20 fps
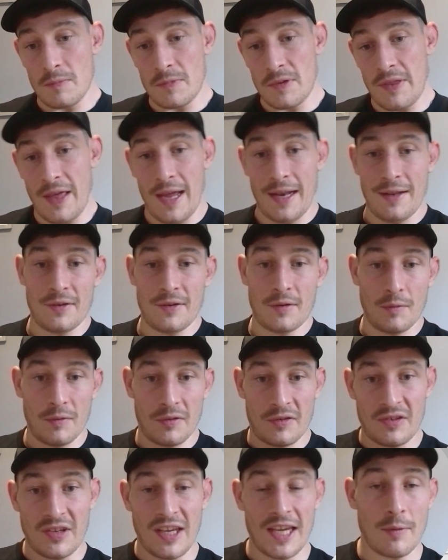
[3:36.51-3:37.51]
to then sort of
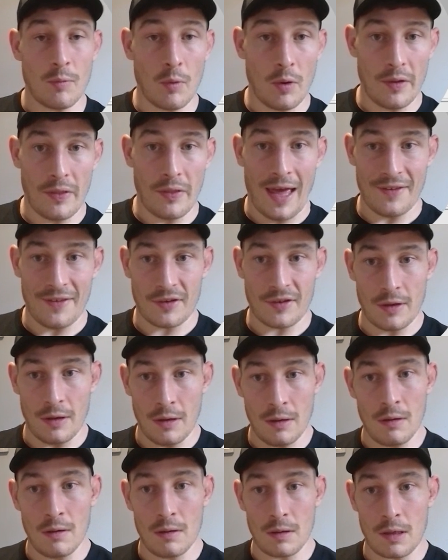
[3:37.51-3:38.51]
see what that's
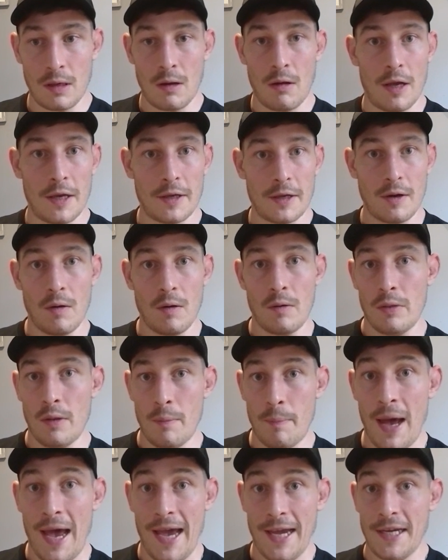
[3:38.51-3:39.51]
going to look like on the
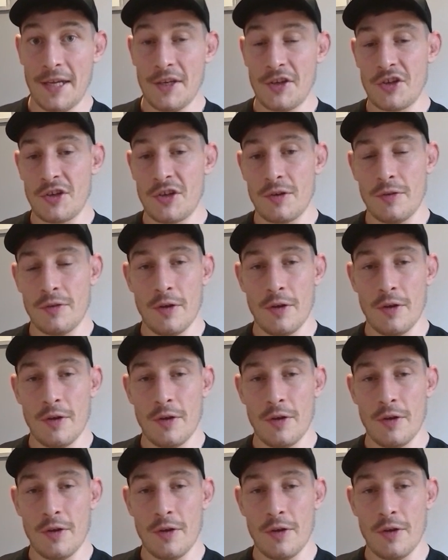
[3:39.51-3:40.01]
page